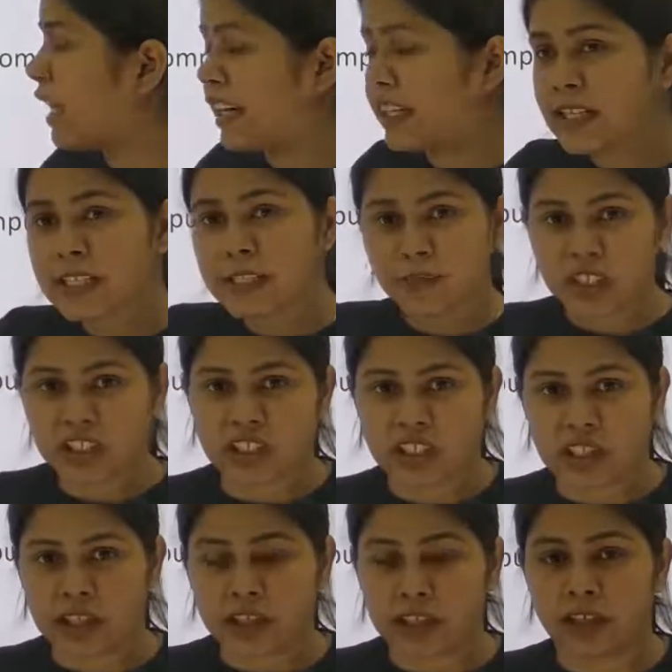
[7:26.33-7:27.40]
that is
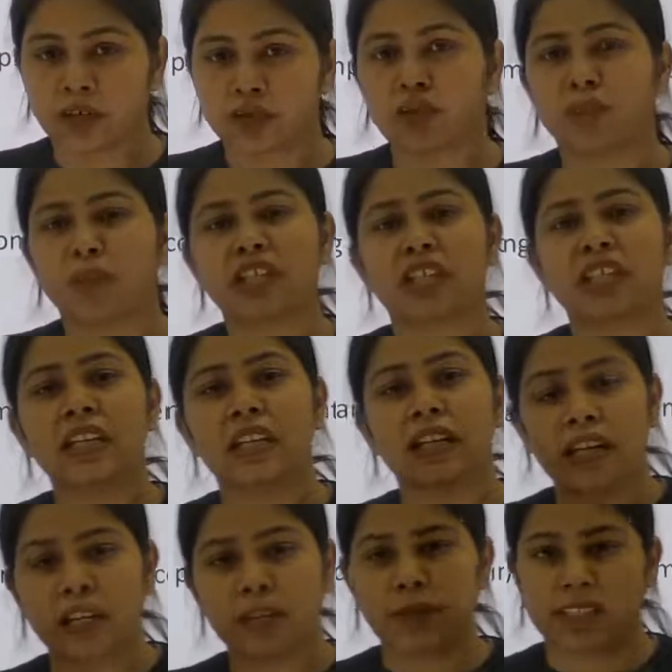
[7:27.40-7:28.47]
machine learning. So machine
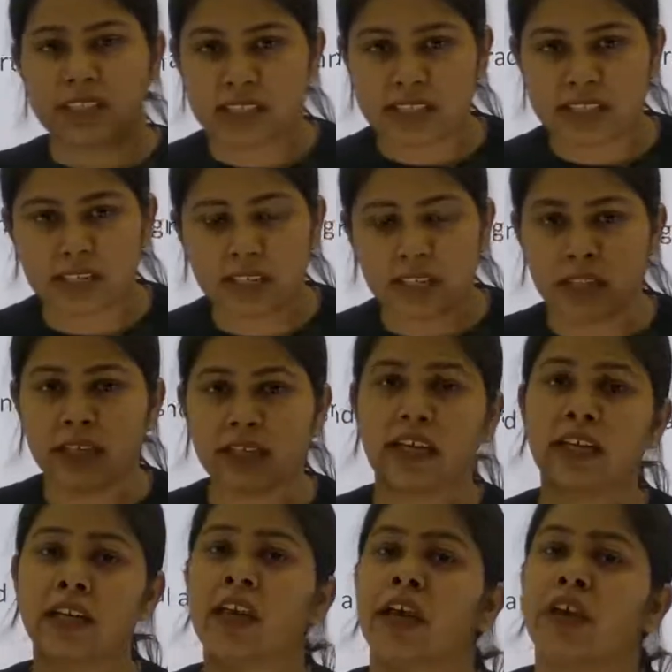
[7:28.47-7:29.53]
learning basics are clear,
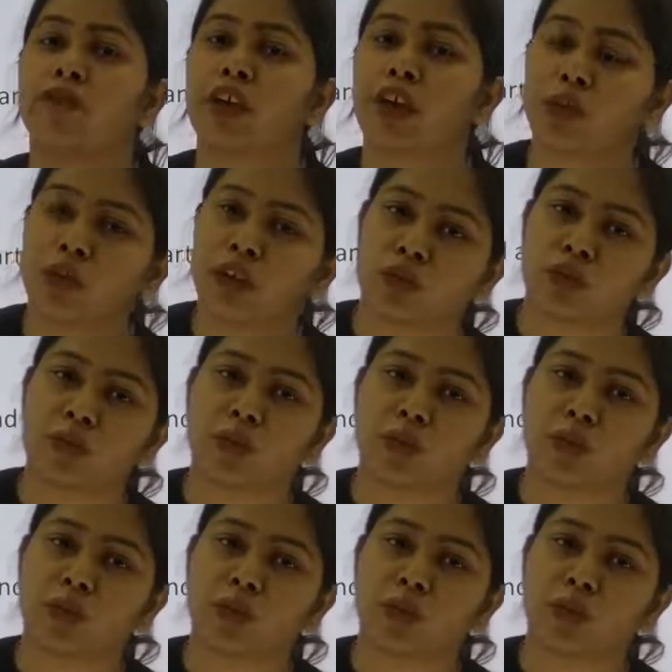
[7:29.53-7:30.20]
that we are going to